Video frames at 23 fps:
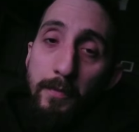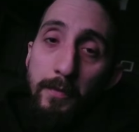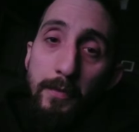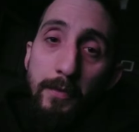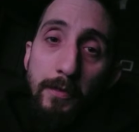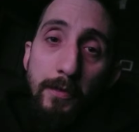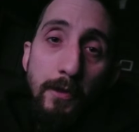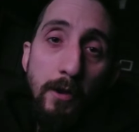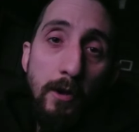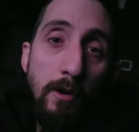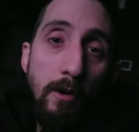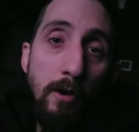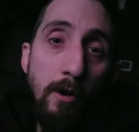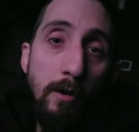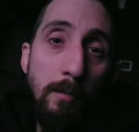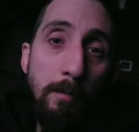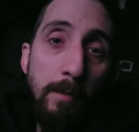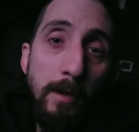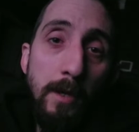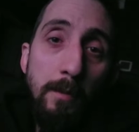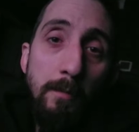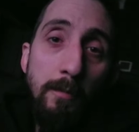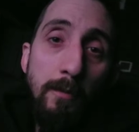there aren't
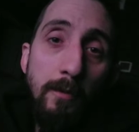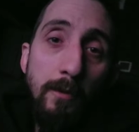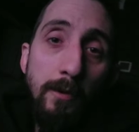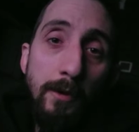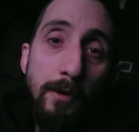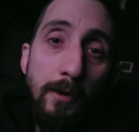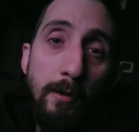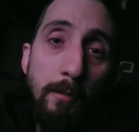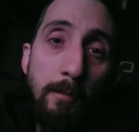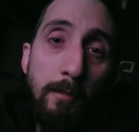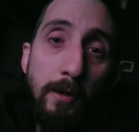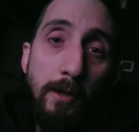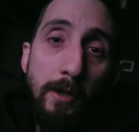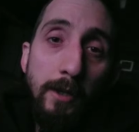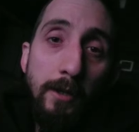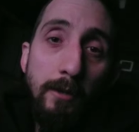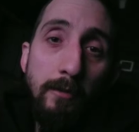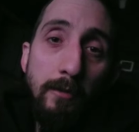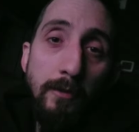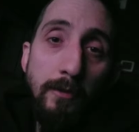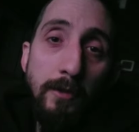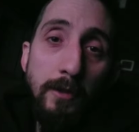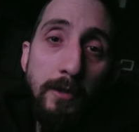people in our
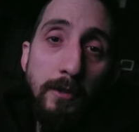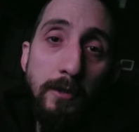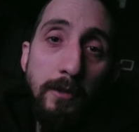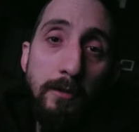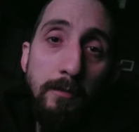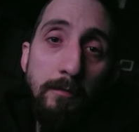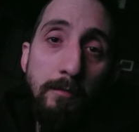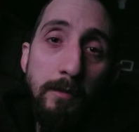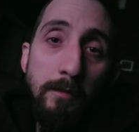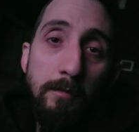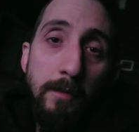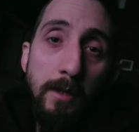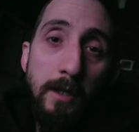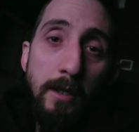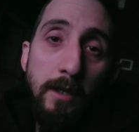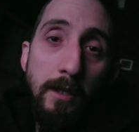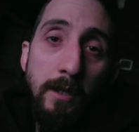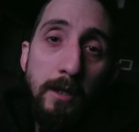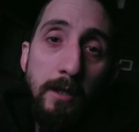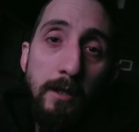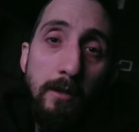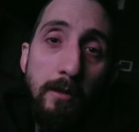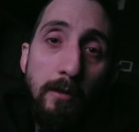political system, the
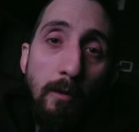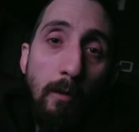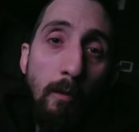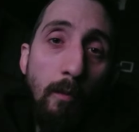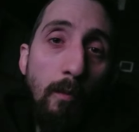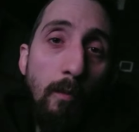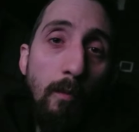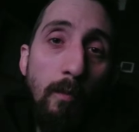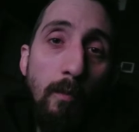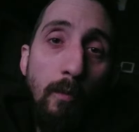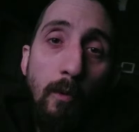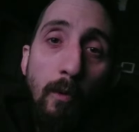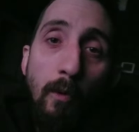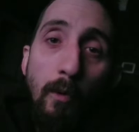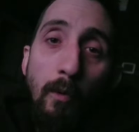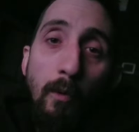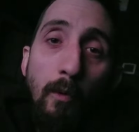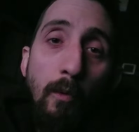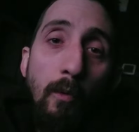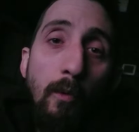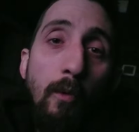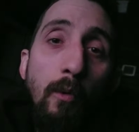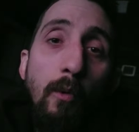media,
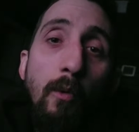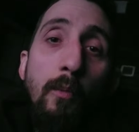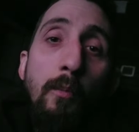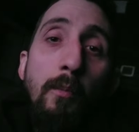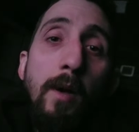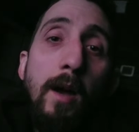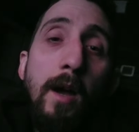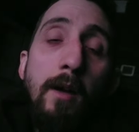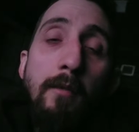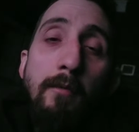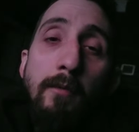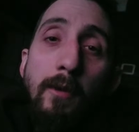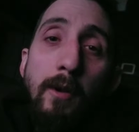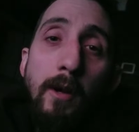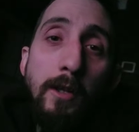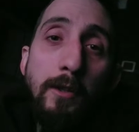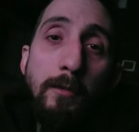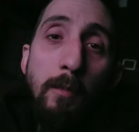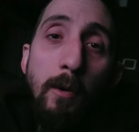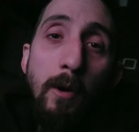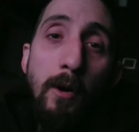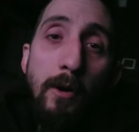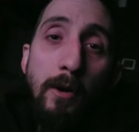or whomever
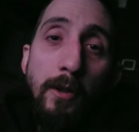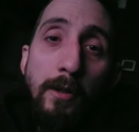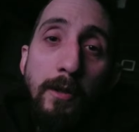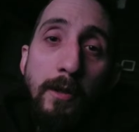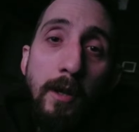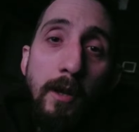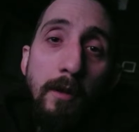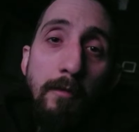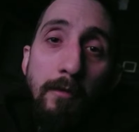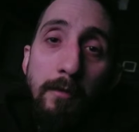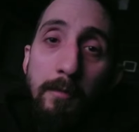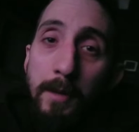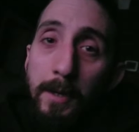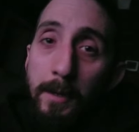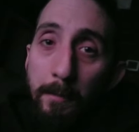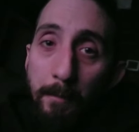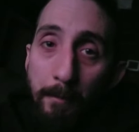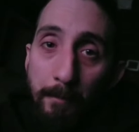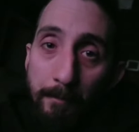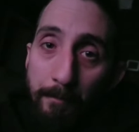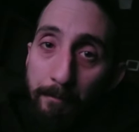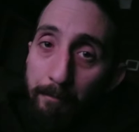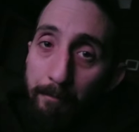that's part of the government,
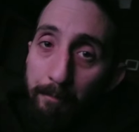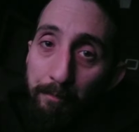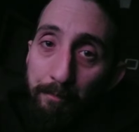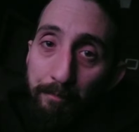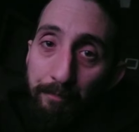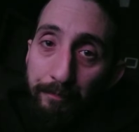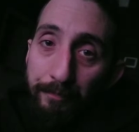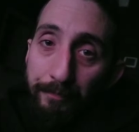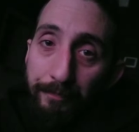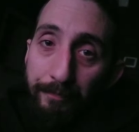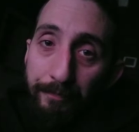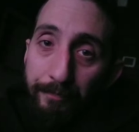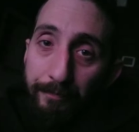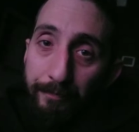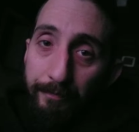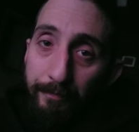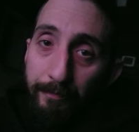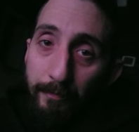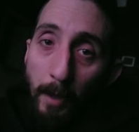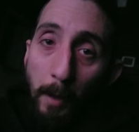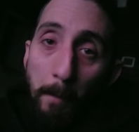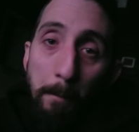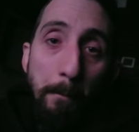
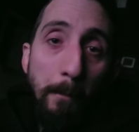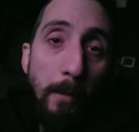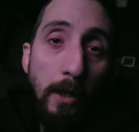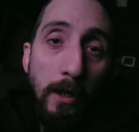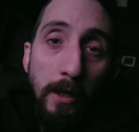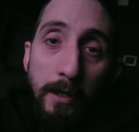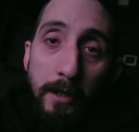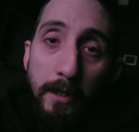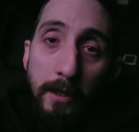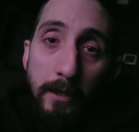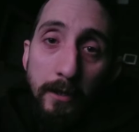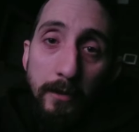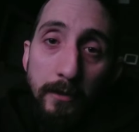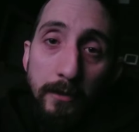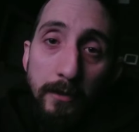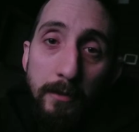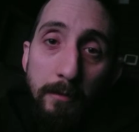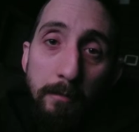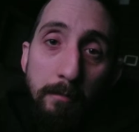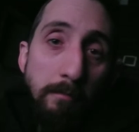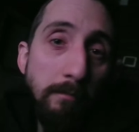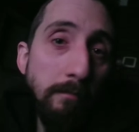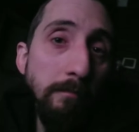
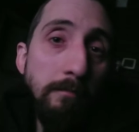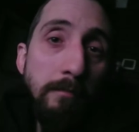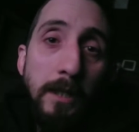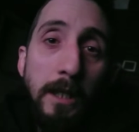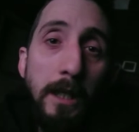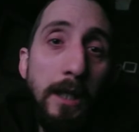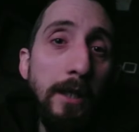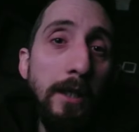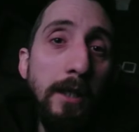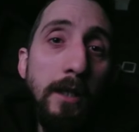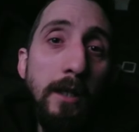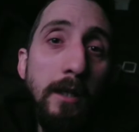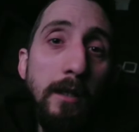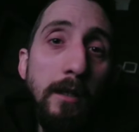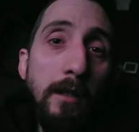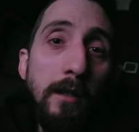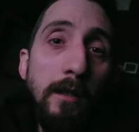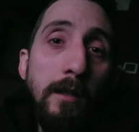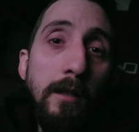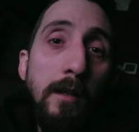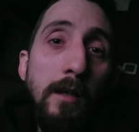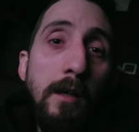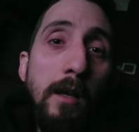police,
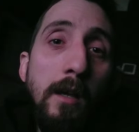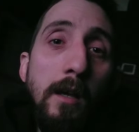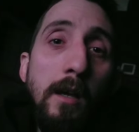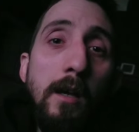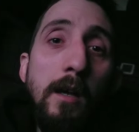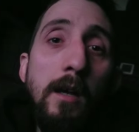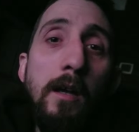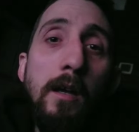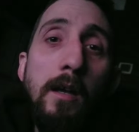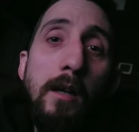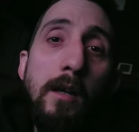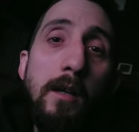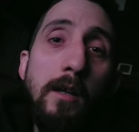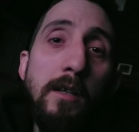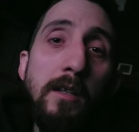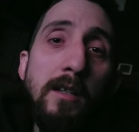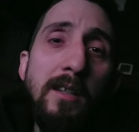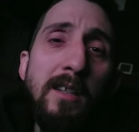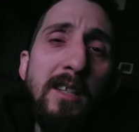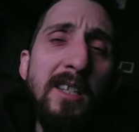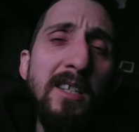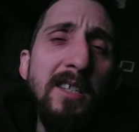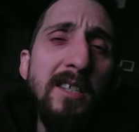media,
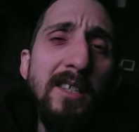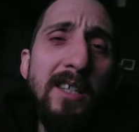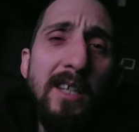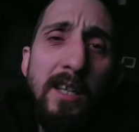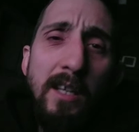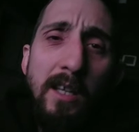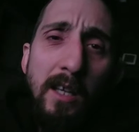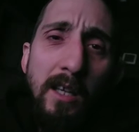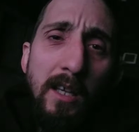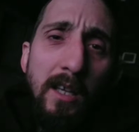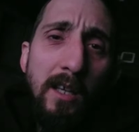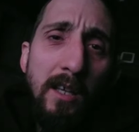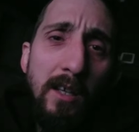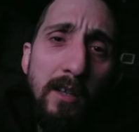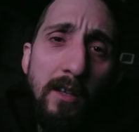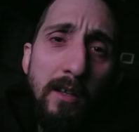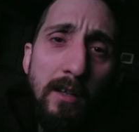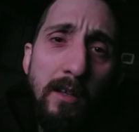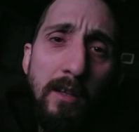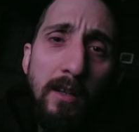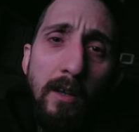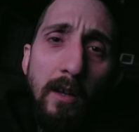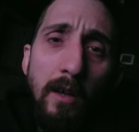the city,
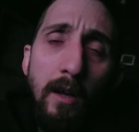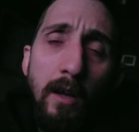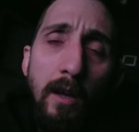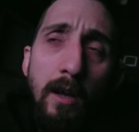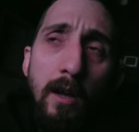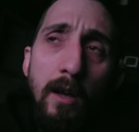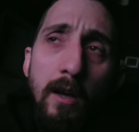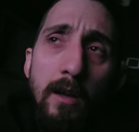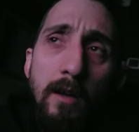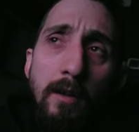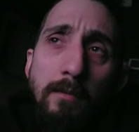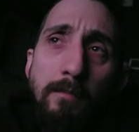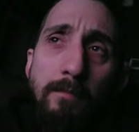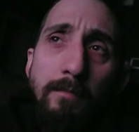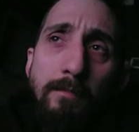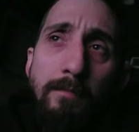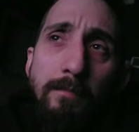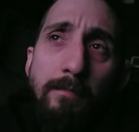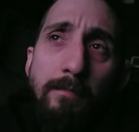um,